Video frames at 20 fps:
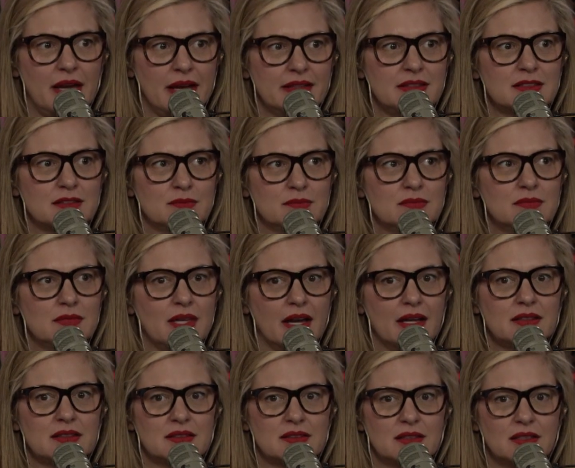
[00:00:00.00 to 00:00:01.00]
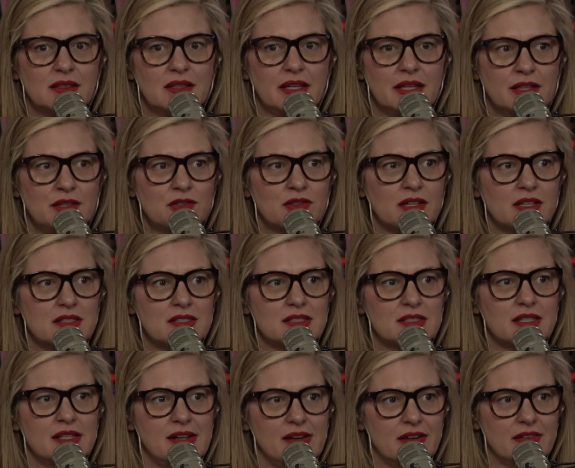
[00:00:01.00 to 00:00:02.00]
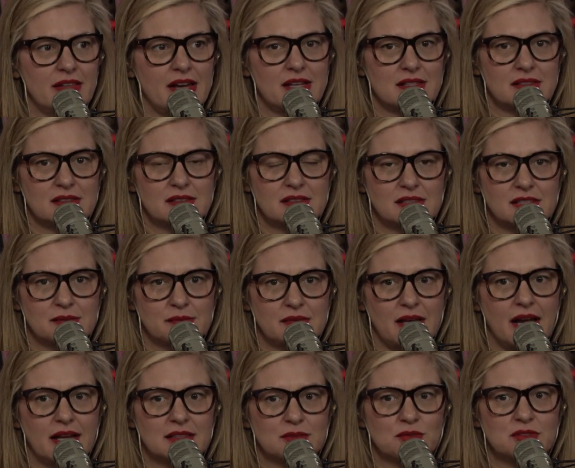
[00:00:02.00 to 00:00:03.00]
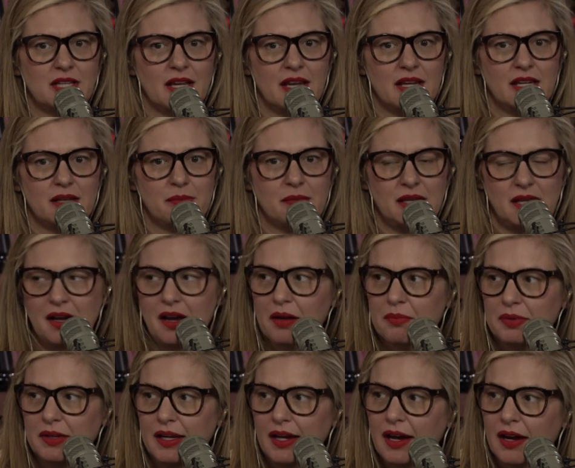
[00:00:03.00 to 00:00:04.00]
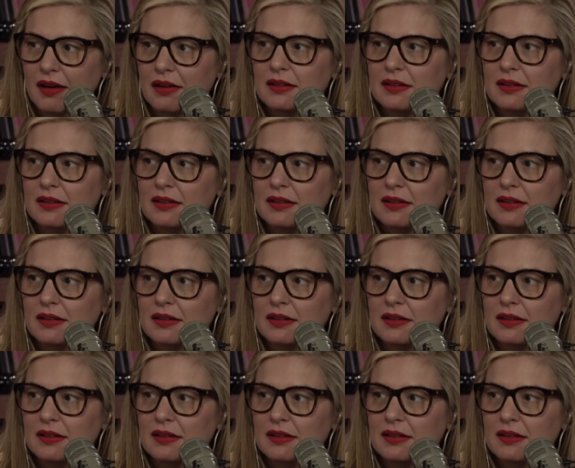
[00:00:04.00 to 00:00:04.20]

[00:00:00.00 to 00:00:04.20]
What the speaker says: That's the hindrance here. That's what's hanging me up. Yeah.